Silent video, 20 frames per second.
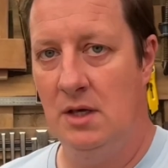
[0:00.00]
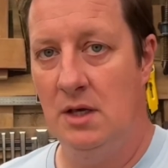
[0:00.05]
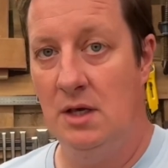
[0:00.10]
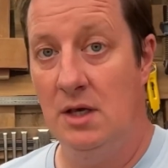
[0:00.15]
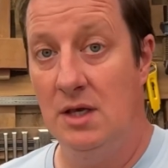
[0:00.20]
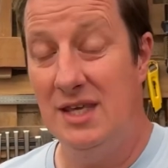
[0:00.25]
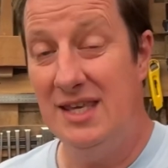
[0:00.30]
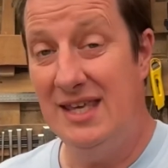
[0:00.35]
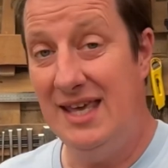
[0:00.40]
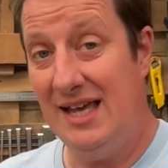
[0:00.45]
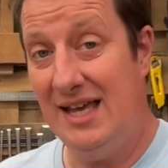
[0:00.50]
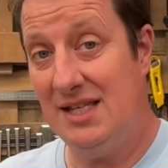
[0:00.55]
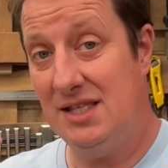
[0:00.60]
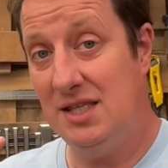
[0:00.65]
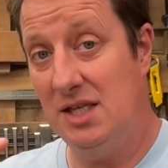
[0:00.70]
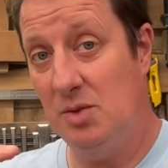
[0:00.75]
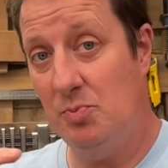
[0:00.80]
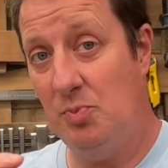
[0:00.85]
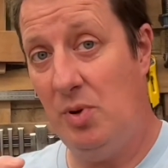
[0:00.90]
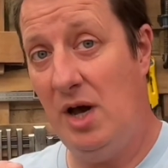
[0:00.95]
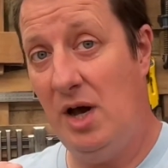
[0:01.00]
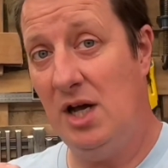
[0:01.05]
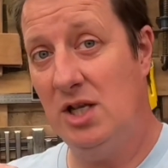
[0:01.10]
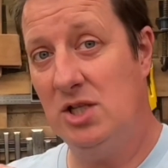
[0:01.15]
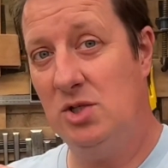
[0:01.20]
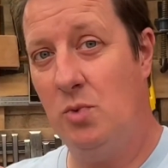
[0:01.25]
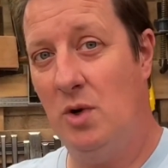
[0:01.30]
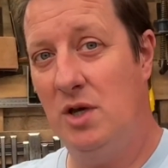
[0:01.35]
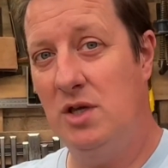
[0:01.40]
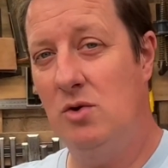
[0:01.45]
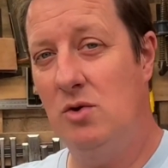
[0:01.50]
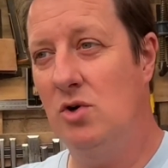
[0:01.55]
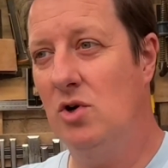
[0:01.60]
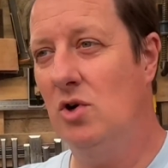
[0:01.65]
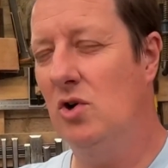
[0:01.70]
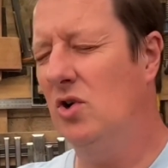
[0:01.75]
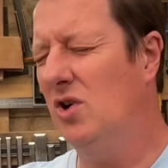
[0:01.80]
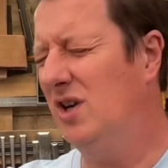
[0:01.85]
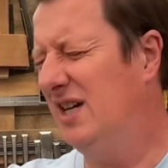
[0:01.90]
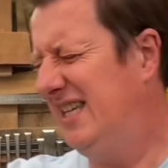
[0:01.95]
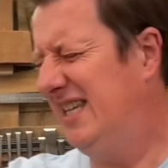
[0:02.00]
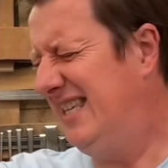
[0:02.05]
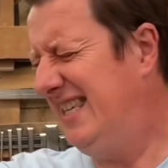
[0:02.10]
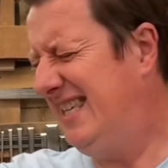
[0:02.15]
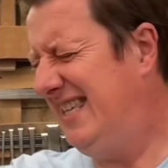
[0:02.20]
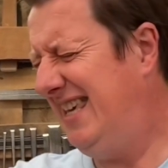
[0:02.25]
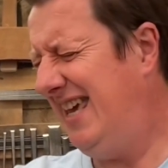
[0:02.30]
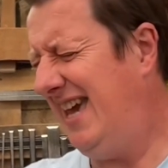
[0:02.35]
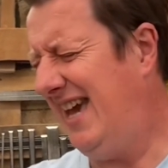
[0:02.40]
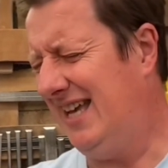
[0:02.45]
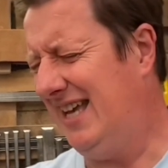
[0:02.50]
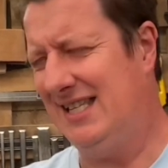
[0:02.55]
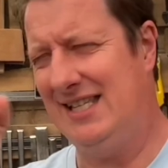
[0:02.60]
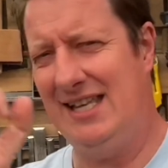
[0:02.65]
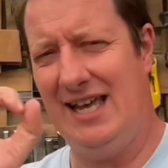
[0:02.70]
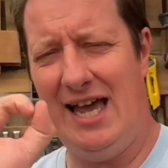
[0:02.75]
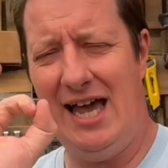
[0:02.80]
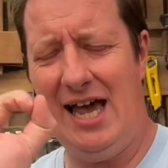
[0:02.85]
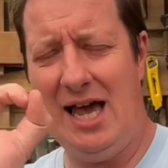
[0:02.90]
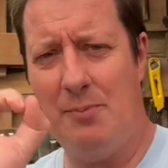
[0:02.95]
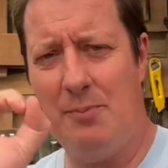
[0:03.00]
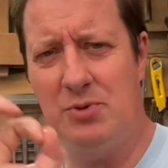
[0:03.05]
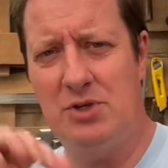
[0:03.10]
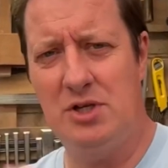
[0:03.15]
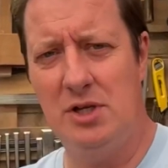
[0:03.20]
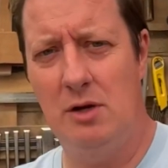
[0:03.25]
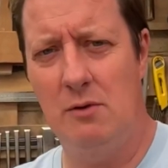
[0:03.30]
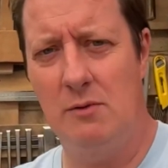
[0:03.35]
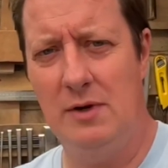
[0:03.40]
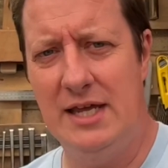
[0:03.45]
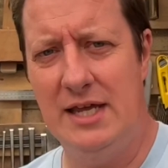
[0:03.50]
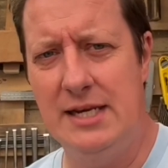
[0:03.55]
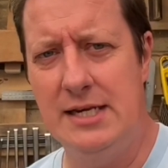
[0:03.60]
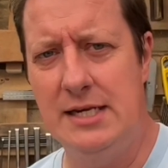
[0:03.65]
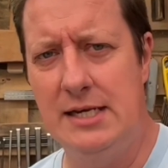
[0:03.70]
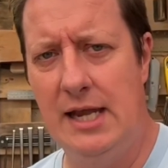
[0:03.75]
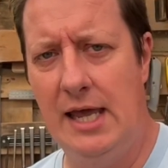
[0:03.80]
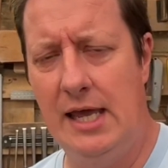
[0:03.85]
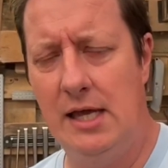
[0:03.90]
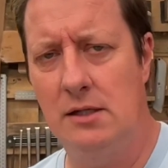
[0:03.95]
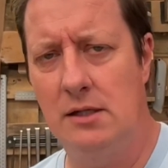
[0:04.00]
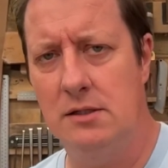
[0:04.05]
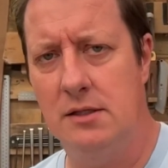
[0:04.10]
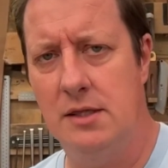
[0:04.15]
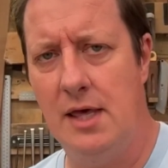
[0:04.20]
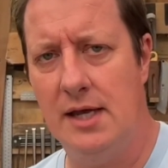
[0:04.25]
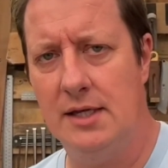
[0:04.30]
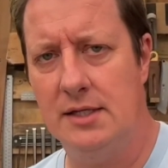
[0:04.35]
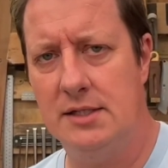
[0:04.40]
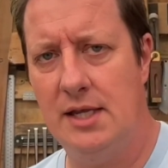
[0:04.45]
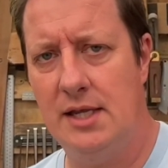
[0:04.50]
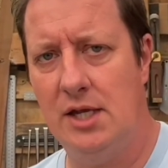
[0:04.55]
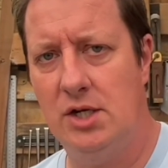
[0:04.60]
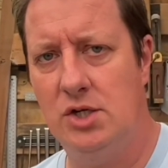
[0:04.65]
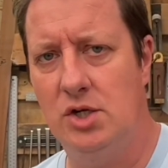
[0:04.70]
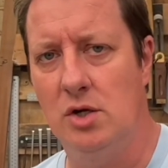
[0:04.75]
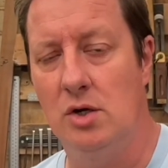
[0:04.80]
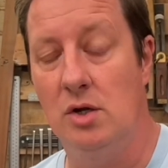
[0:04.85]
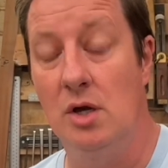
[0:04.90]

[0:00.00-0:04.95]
Yes, there's parts where you go, yes, absolutely nailed that section.